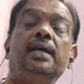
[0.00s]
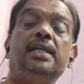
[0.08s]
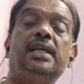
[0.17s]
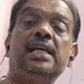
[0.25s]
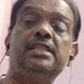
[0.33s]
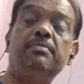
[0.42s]

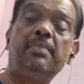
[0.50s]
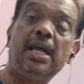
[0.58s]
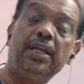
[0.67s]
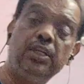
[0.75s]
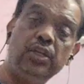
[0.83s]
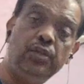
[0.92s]
It has
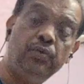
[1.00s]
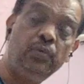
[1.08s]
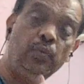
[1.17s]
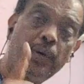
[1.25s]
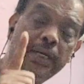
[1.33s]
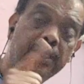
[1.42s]

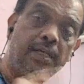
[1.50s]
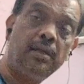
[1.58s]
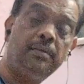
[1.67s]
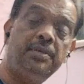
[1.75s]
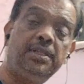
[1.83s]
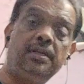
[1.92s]
magnitude, 1
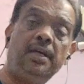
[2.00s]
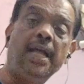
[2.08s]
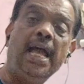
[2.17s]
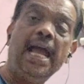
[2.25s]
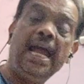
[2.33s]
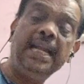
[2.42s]

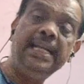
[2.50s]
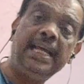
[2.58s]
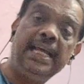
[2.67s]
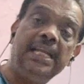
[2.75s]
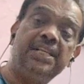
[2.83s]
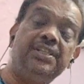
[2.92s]
kilometer, and
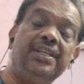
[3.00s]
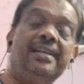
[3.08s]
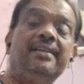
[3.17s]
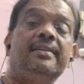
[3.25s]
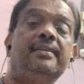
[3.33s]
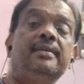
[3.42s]

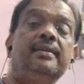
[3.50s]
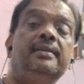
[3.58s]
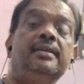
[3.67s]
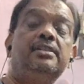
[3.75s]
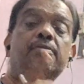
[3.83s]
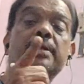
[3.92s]
direction.
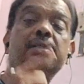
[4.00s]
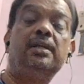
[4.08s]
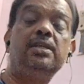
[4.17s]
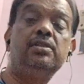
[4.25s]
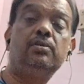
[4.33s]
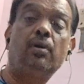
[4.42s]
That's why
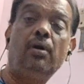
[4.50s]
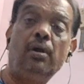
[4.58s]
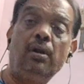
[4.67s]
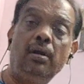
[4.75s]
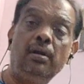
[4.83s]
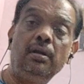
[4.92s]
that is
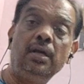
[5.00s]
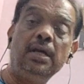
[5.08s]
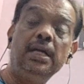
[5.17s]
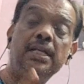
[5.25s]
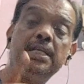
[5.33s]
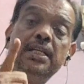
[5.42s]
called
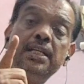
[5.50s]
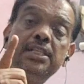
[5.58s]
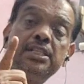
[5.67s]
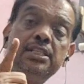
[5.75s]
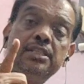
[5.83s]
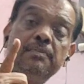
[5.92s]

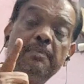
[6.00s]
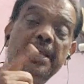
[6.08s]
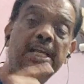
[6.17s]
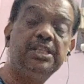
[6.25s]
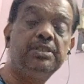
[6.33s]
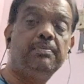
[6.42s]

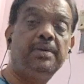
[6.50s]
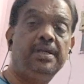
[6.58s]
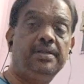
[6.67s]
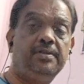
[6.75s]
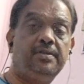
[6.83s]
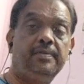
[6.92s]

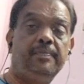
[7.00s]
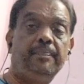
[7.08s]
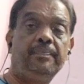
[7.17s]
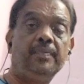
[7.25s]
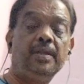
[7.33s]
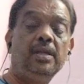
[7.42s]
displacement.
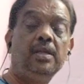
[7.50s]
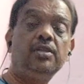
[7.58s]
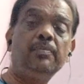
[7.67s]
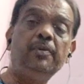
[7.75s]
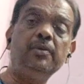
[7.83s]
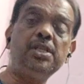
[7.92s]

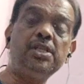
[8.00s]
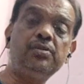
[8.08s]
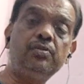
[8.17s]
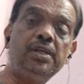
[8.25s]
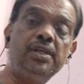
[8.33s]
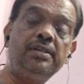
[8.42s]
Suppose a
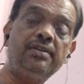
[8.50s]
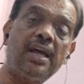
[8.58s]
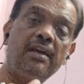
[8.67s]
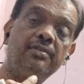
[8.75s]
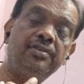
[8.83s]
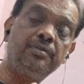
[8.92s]
student
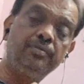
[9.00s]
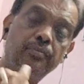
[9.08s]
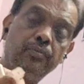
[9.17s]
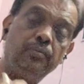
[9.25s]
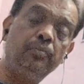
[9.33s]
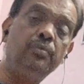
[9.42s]
travels,
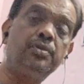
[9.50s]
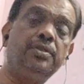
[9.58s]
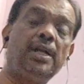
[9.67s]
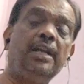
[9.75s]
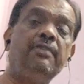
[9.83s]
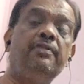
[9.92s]

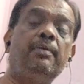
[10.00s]
starting